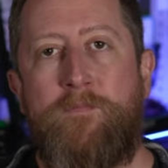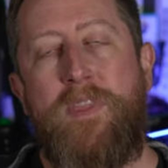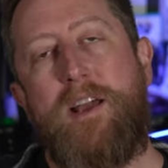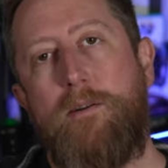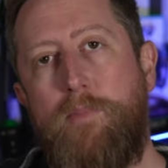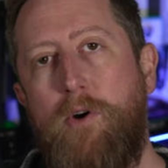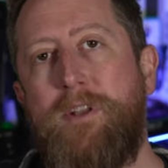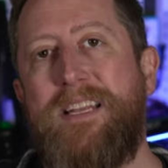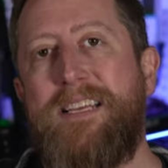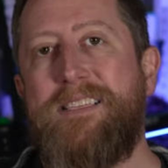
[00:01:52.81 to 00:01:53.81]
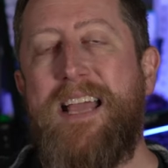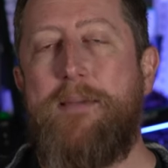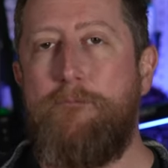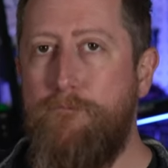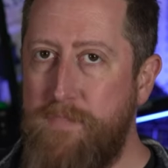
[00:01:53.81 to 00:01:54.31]
And that component is
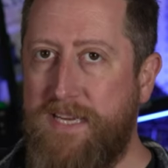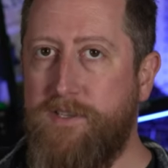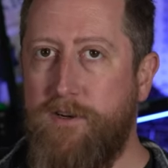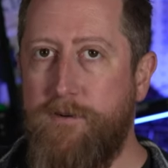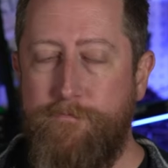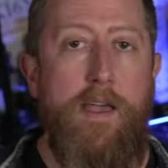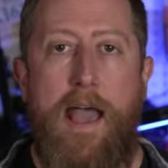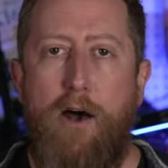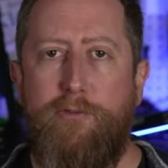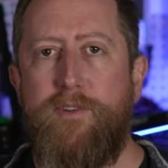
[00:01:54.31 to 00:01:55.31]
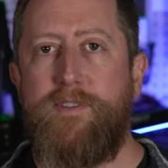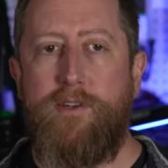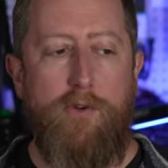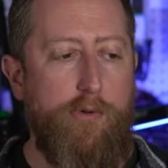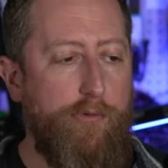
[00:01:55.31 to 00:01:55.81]
a mixer. Alpha
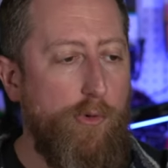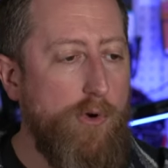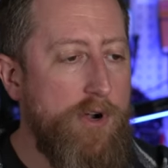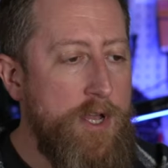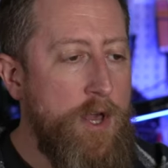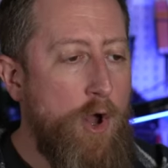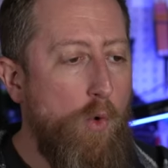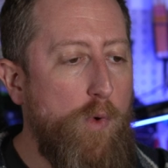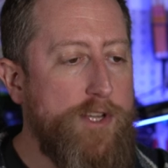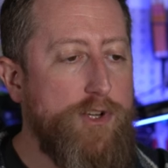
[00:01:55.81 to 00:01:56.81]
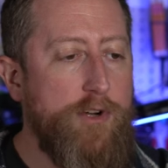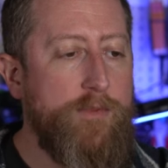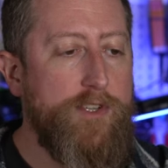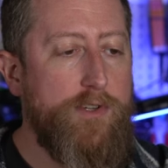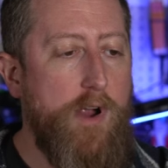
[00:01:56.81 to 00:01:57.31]
04, which term
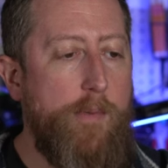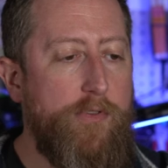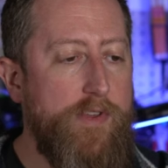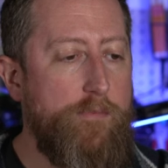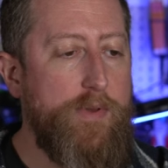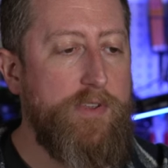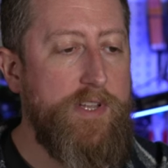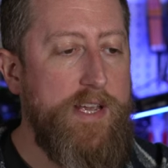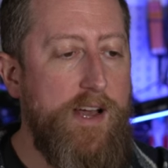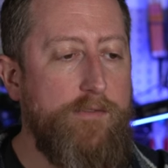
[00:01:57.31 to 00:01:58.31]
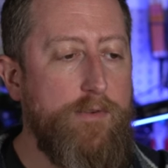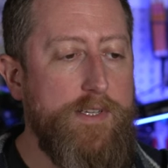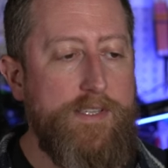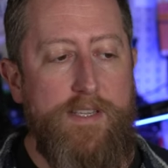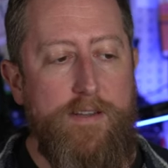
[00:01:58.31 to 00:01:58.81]
describes the ability of a
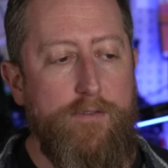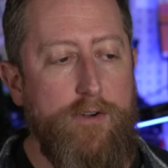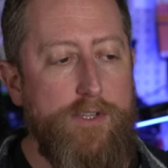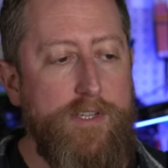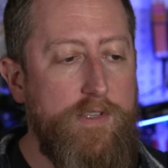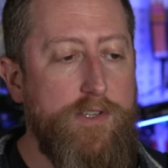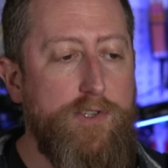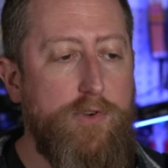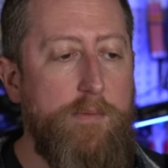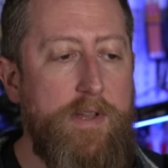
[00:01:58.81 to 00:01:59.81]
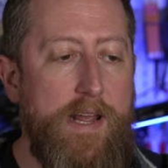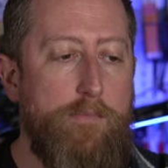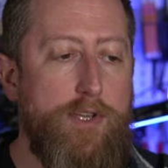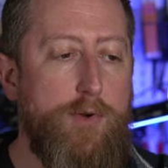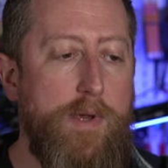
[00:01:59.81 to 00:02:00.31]
receiver to discriminate
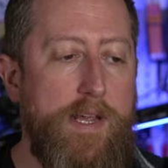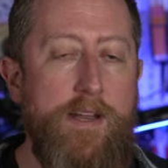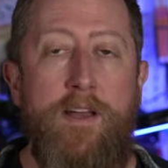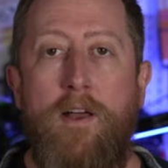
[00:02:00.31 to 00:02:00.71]
between